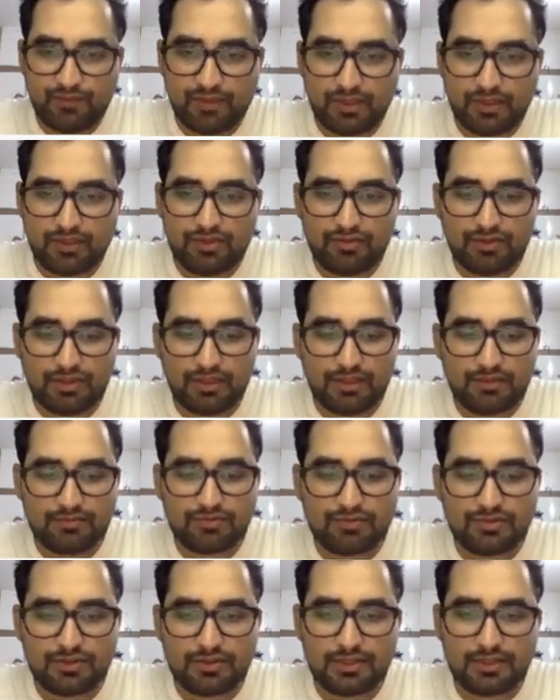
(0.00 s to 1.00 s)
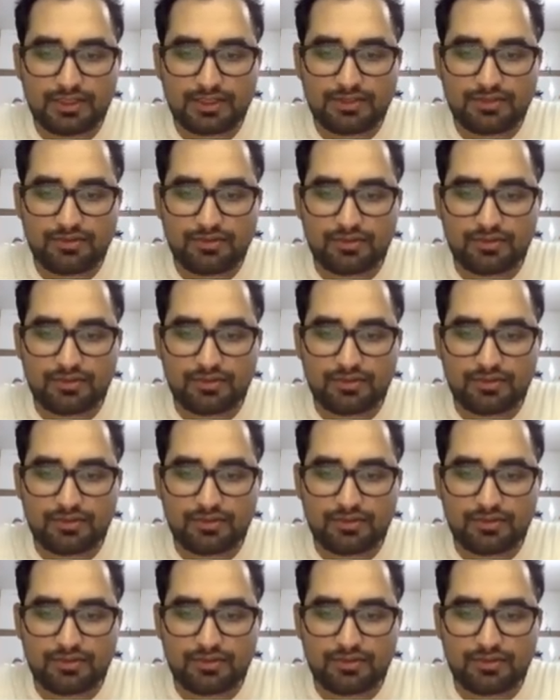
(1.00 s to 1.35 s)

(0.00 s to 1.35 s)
now you have to select your